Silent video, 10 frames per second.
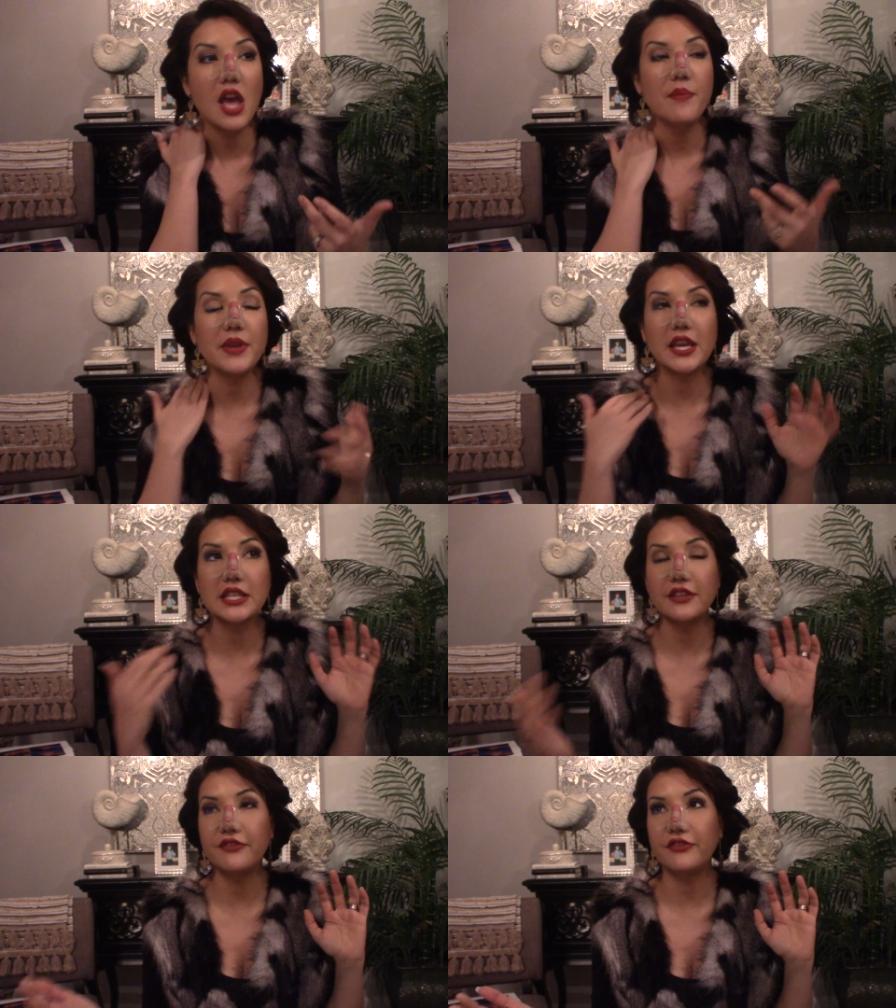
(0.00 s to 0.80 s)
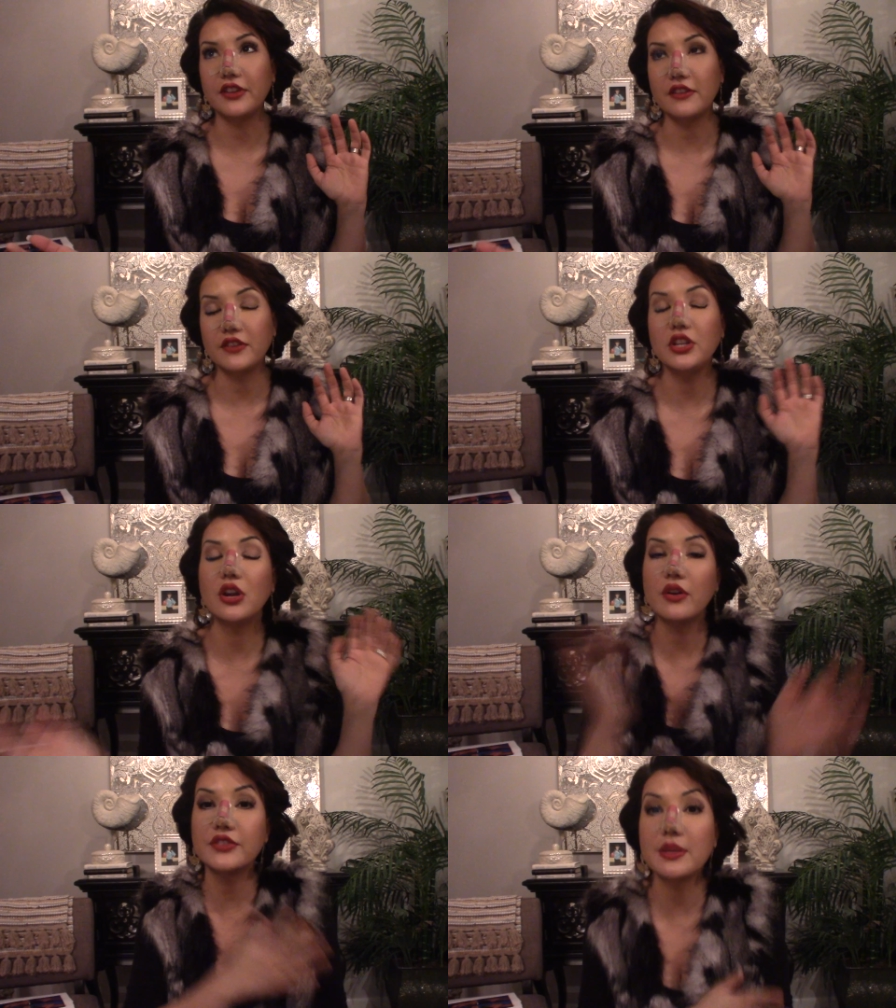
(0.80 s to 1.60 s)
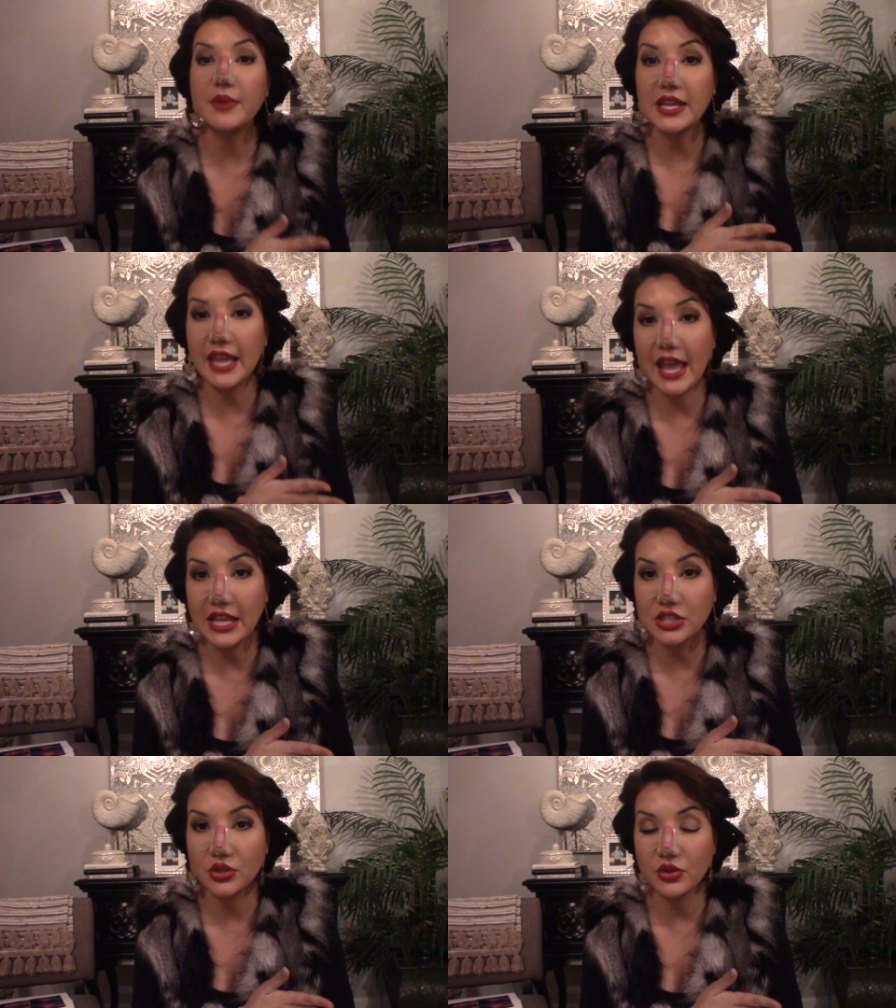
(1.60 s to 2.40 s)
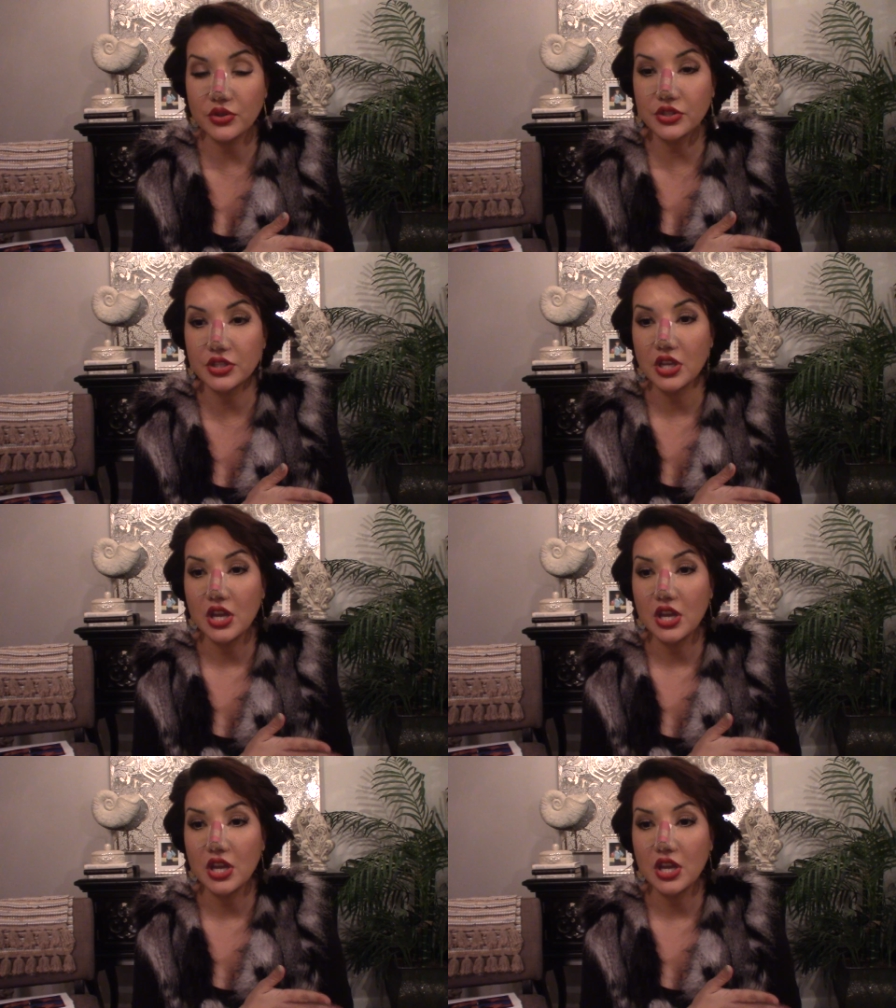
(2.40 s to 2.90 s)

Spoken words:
because if somebody cancels,